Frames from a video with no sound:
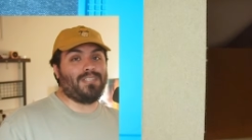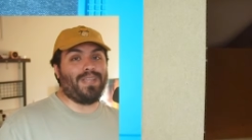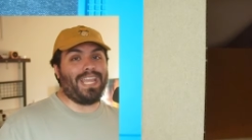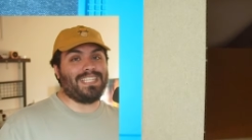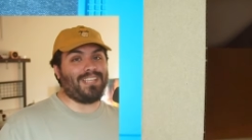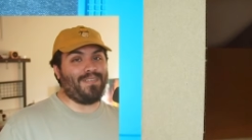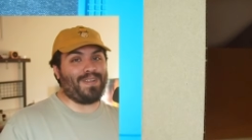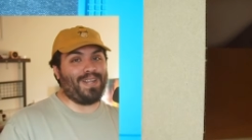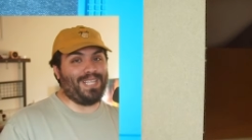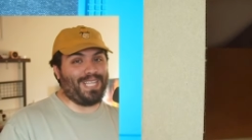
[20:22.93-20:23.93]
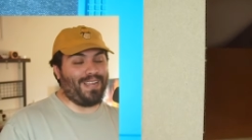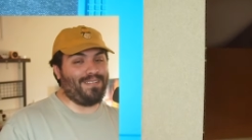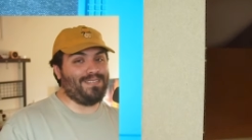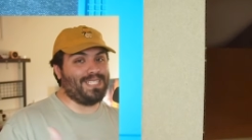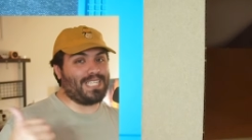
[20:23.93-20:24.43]
So yeah, sorry for cutting in there.
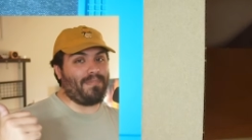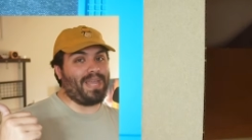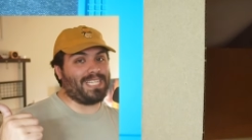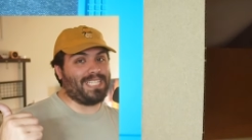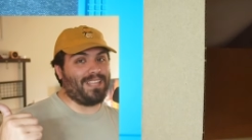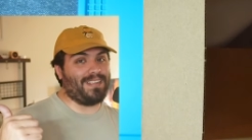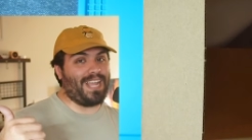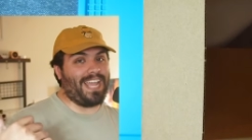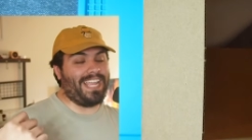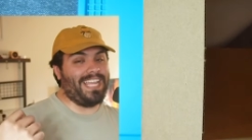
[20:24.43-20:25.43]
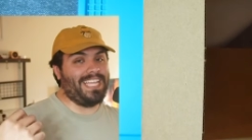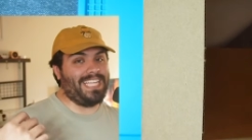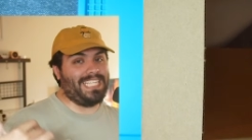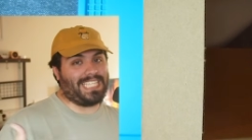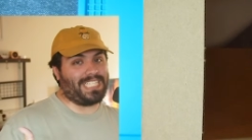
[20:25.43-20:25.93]
Let's get back to the other guy.
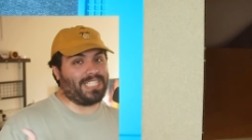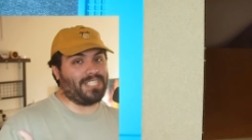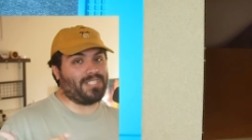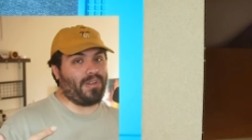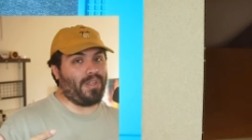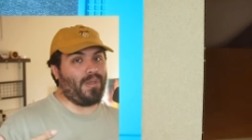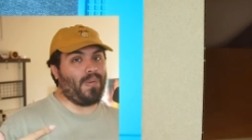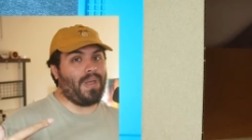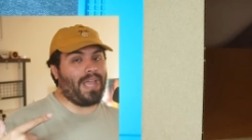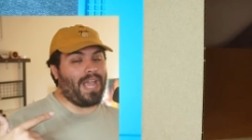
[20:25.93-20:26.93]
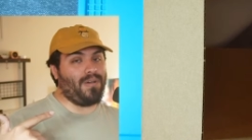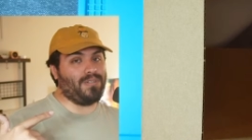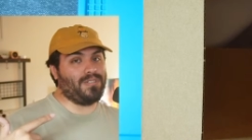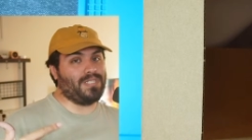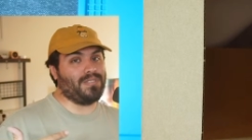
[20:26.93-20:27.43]
He's actually going to show you how
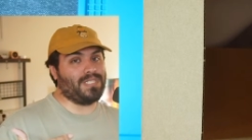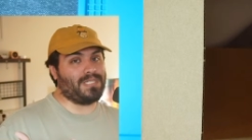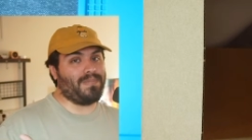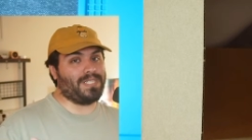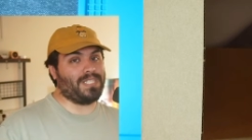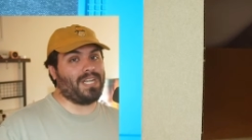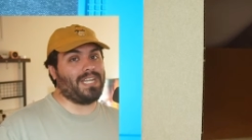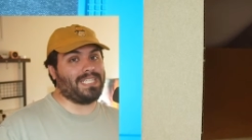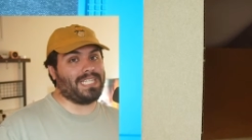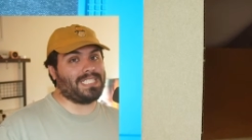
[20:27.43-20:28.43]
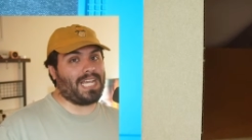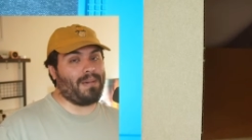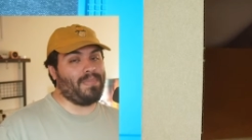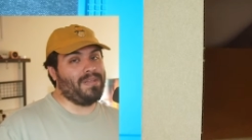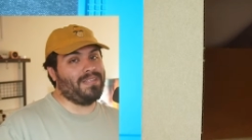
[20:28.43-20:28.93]
you can do the submission on
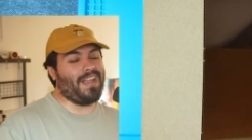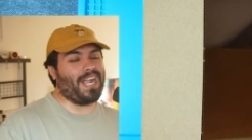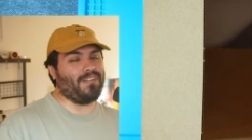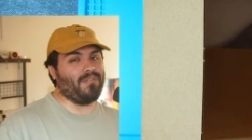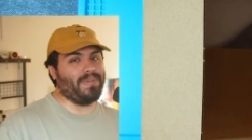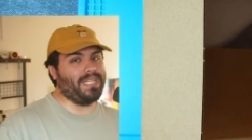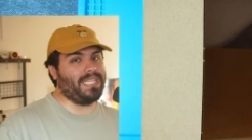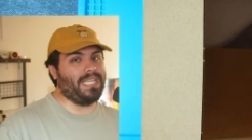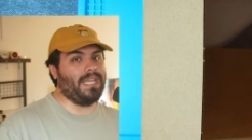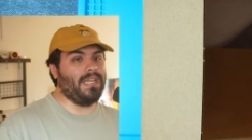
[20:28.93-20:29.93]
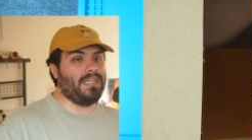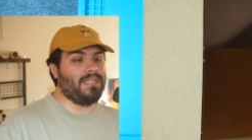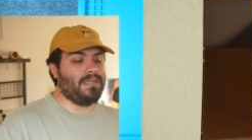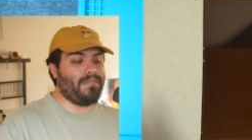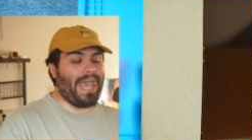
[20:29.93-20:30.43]
desktop. Not going to repeat the
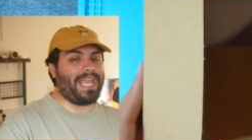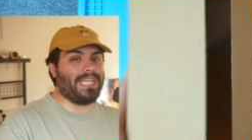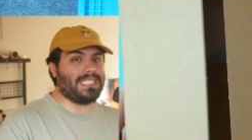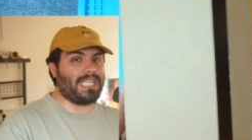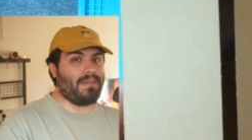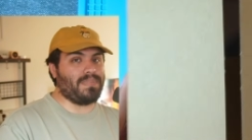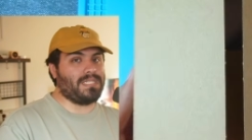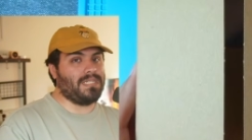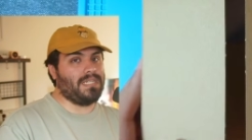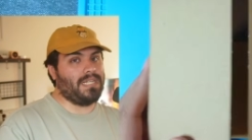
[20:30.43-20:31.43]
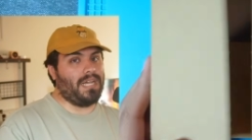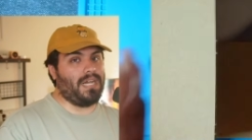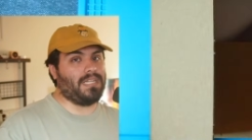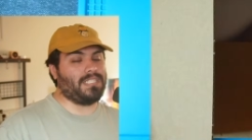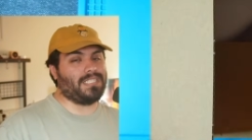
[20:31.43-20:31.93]
packing steps
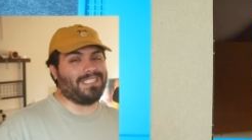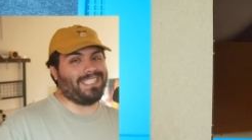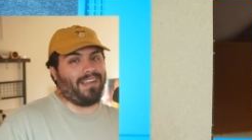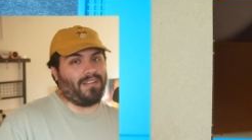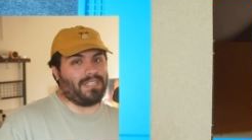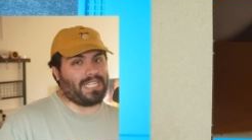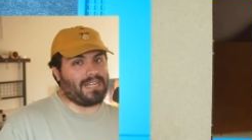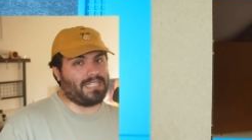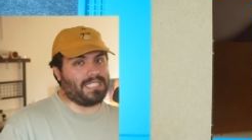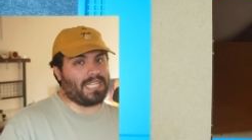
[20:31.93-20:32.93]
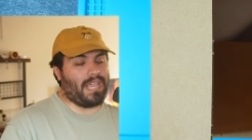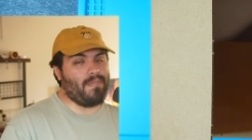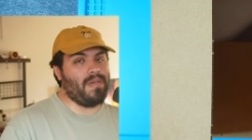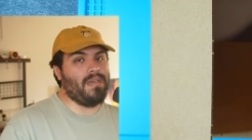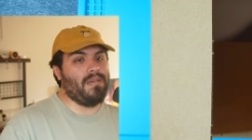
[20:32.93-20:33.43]
just because they are exactly the
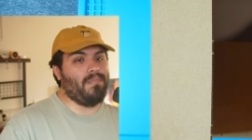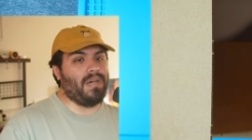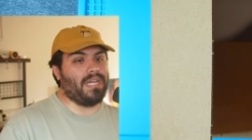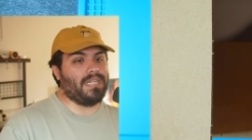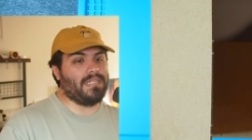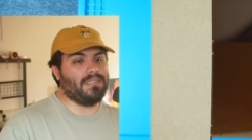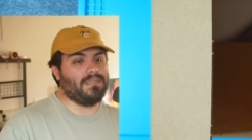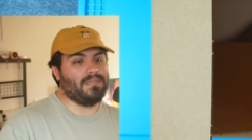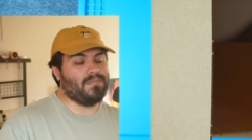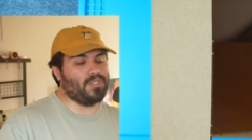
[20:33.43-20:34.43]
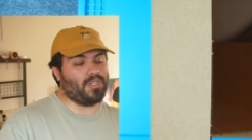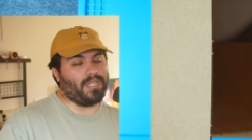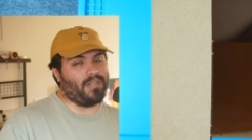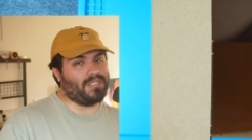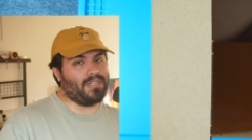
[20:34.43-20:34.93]
same, but I'll show you
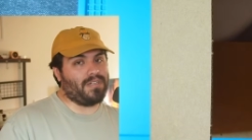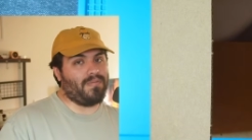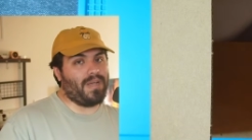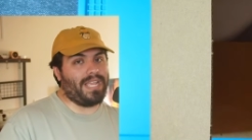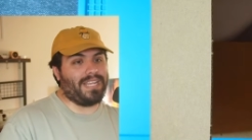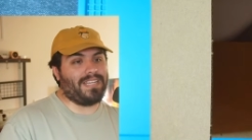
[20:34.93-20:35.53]
the alternative way.